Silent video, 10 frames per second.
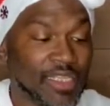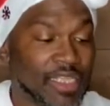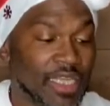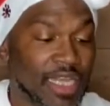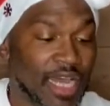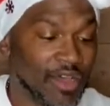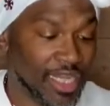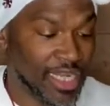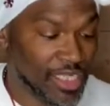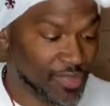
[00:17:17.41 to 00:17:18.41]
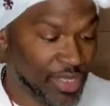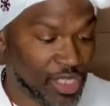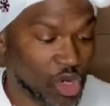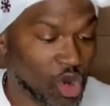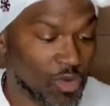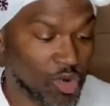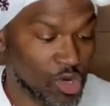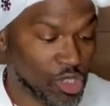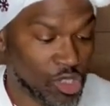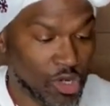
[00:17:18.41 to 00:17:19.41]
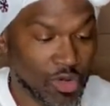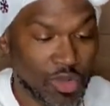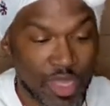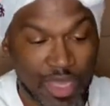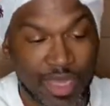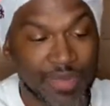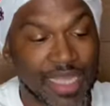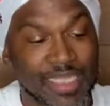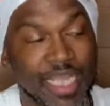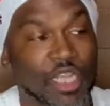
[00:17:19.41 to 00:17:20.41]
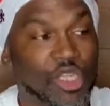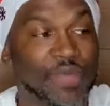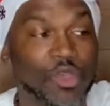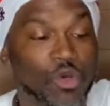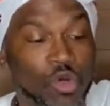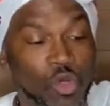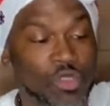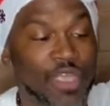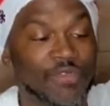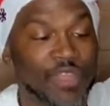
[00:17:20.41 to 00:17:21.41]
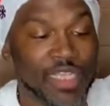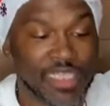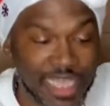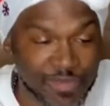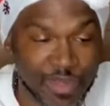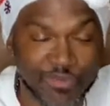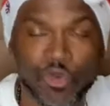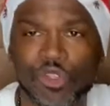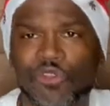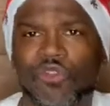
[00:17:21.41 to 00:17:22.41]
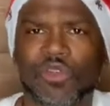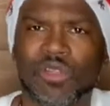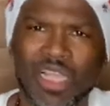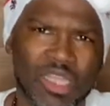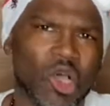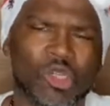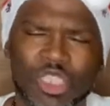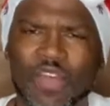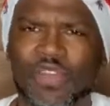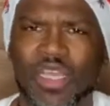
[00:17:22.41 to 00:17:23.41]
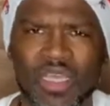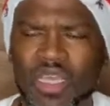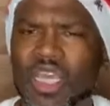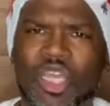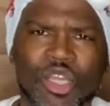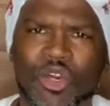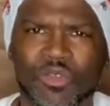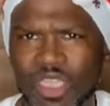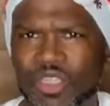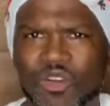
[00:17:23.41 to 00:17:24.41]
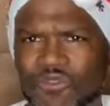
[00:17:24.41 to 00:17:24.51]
Now it is a piece of cardboard, so I'm not saying that you have to go the whole 10-15 seconds for it to longevity, you know, at least go